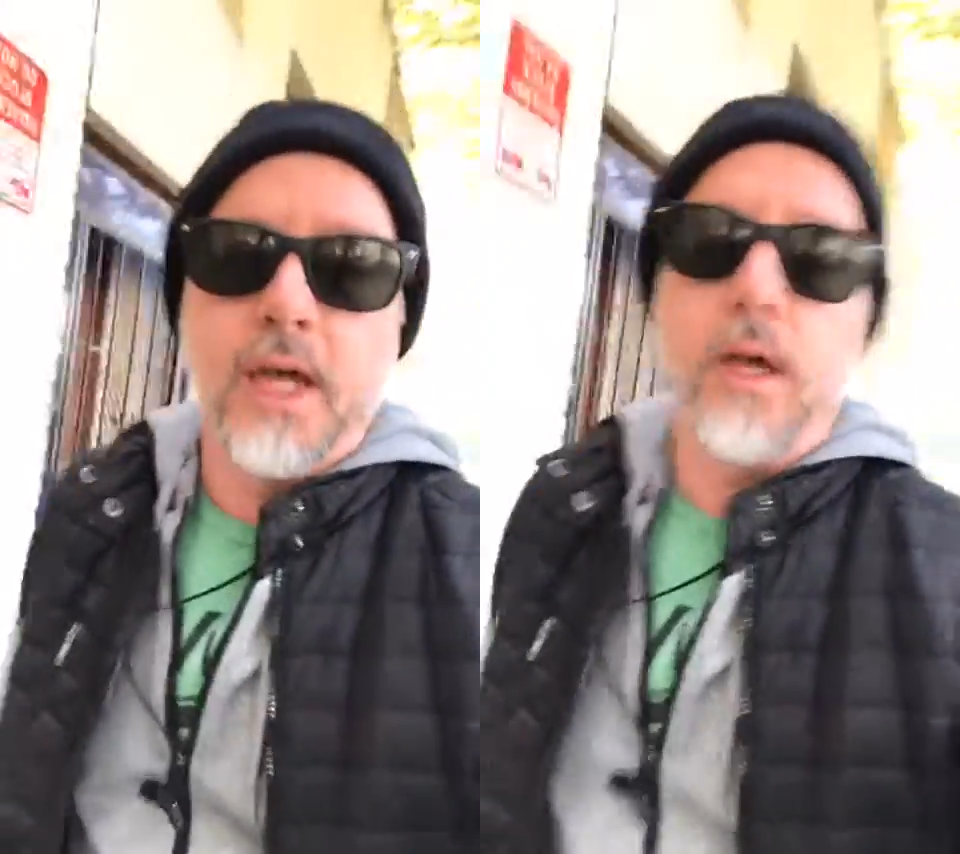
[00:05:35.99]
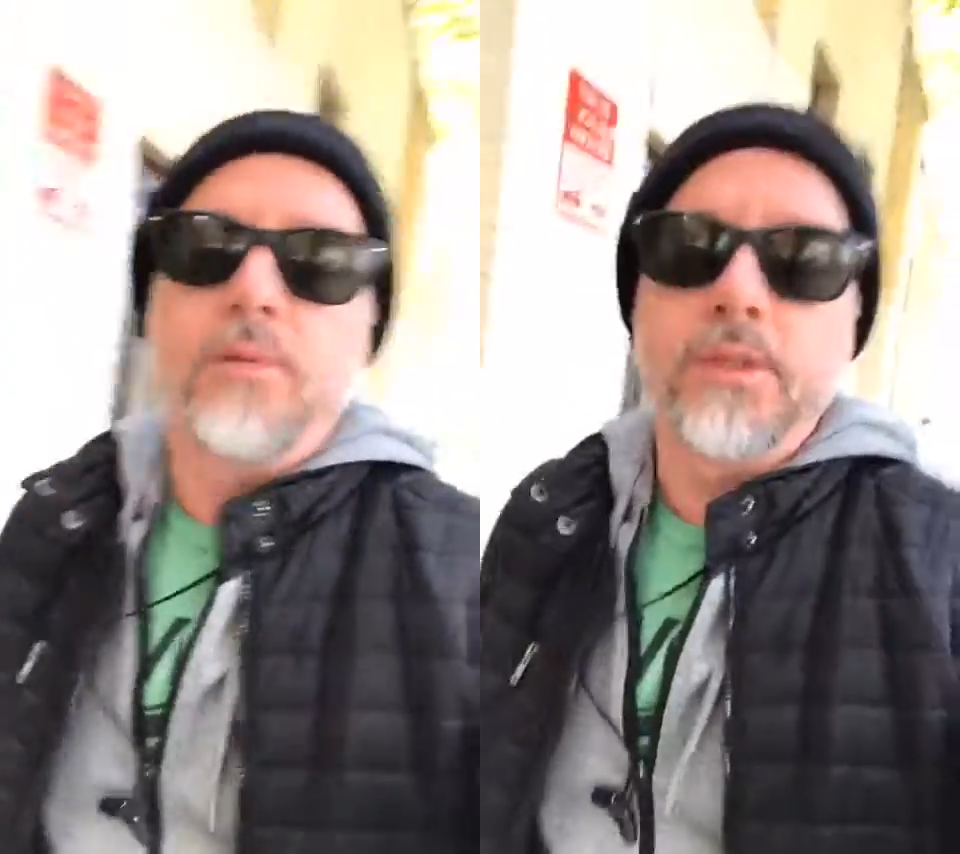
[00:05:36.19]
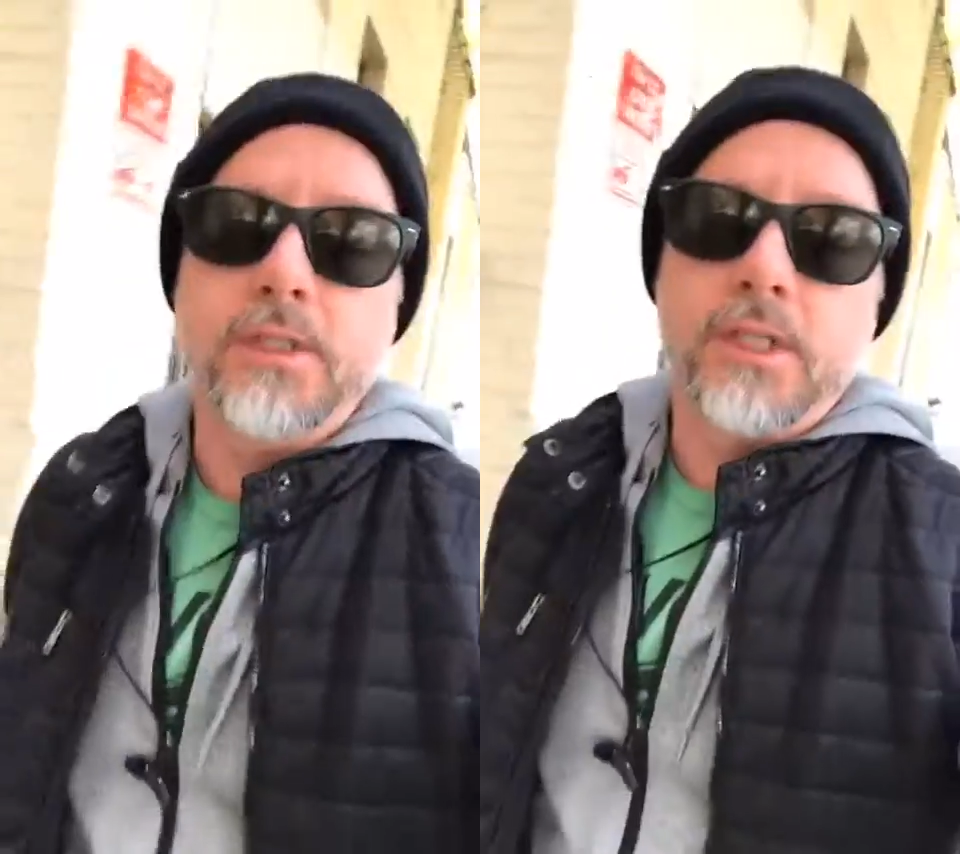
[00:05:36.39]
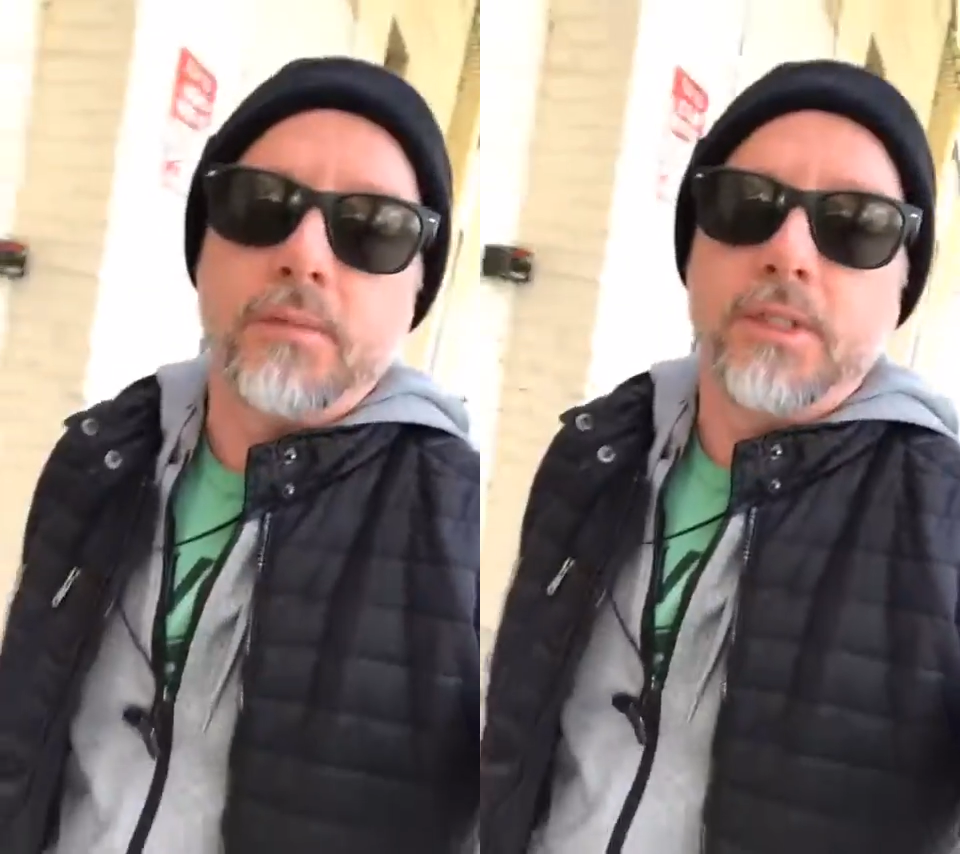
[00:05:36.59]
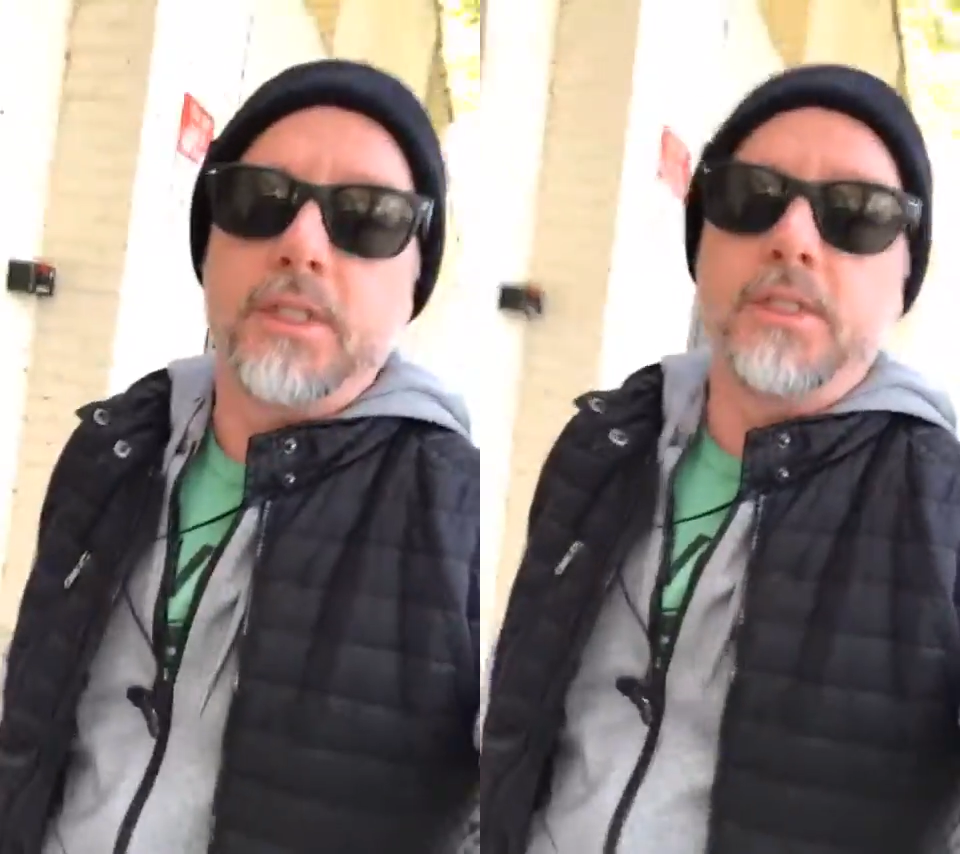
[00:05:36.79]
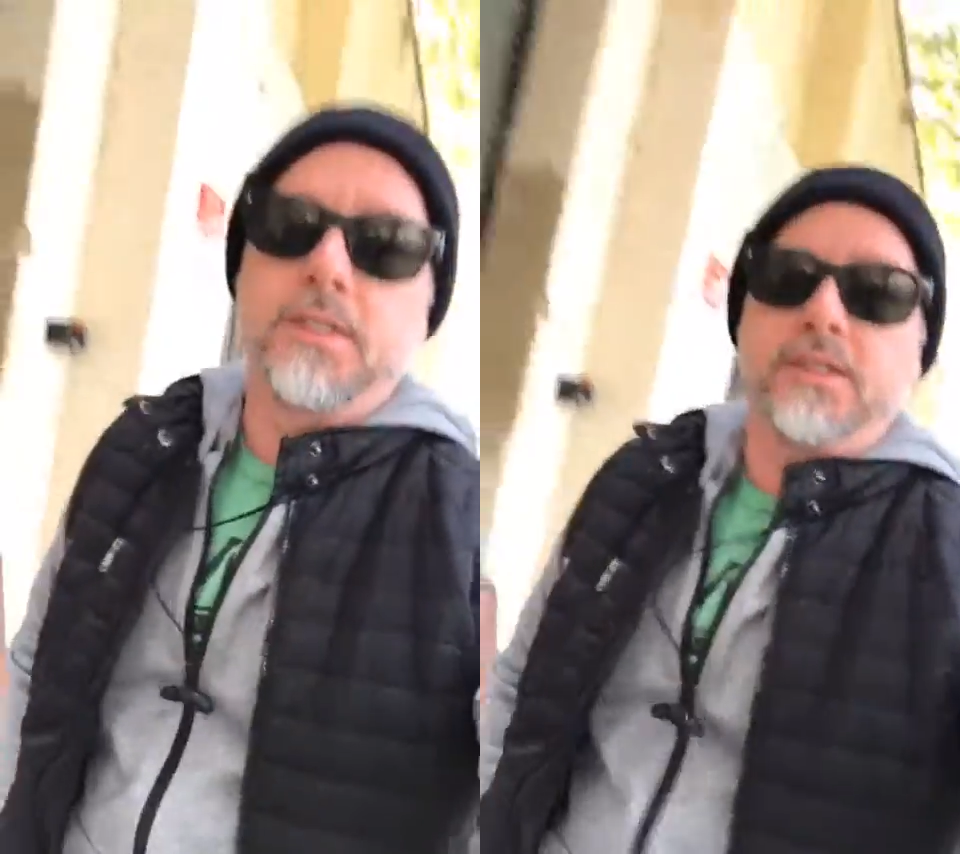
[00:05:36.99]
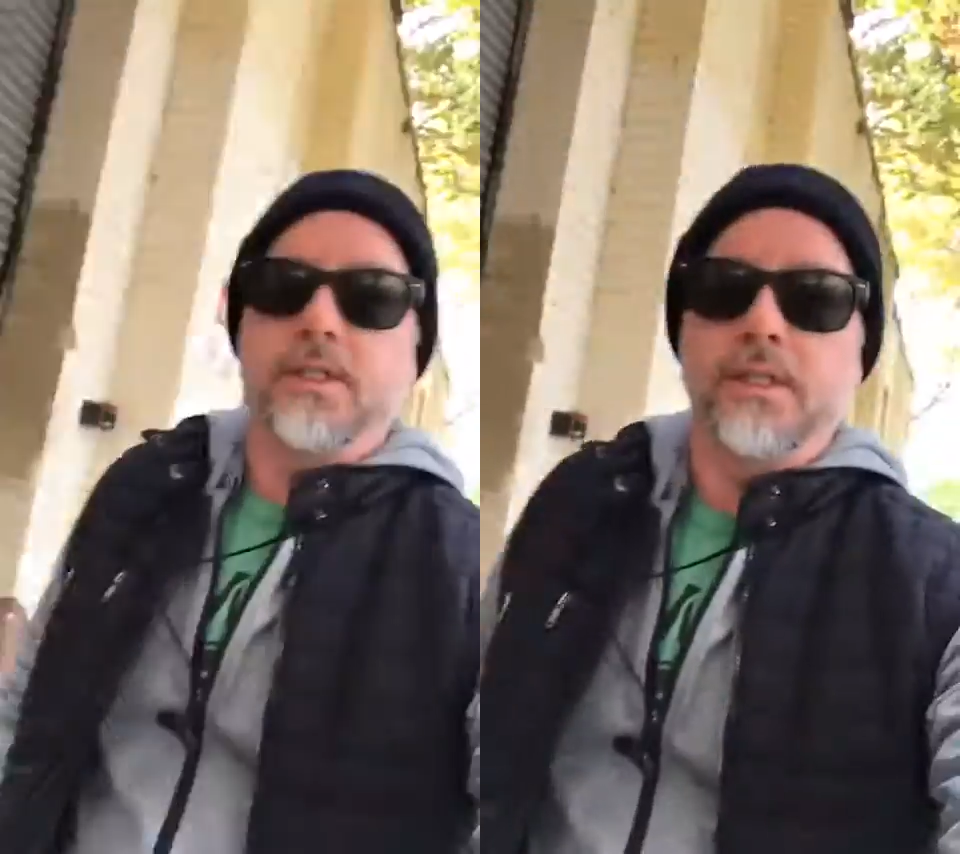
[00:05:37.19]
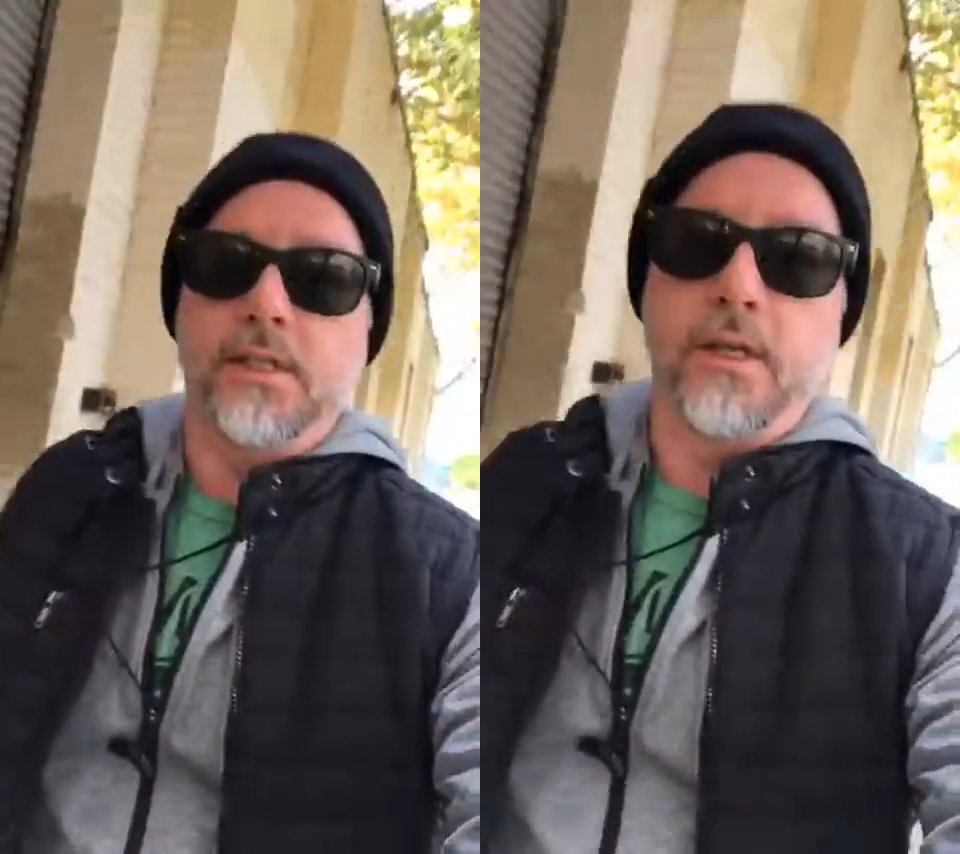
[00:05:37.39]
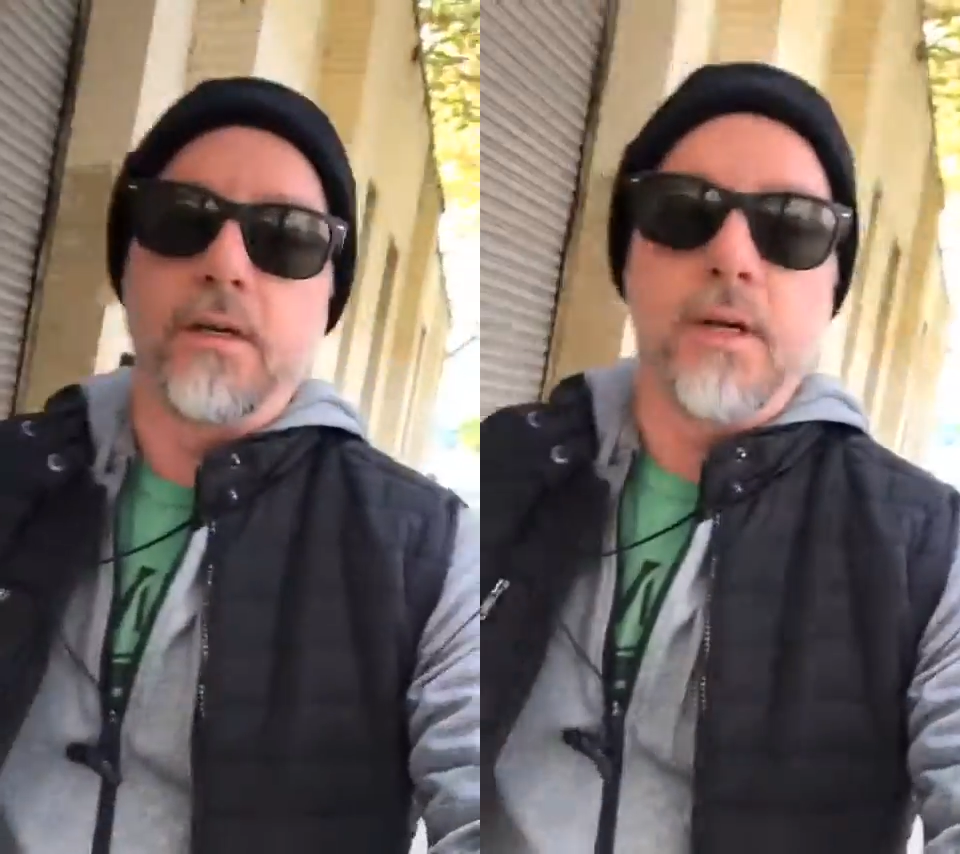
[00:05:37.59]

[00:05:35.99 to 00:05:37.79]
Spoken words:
and I almost sent him a cease and desist letter.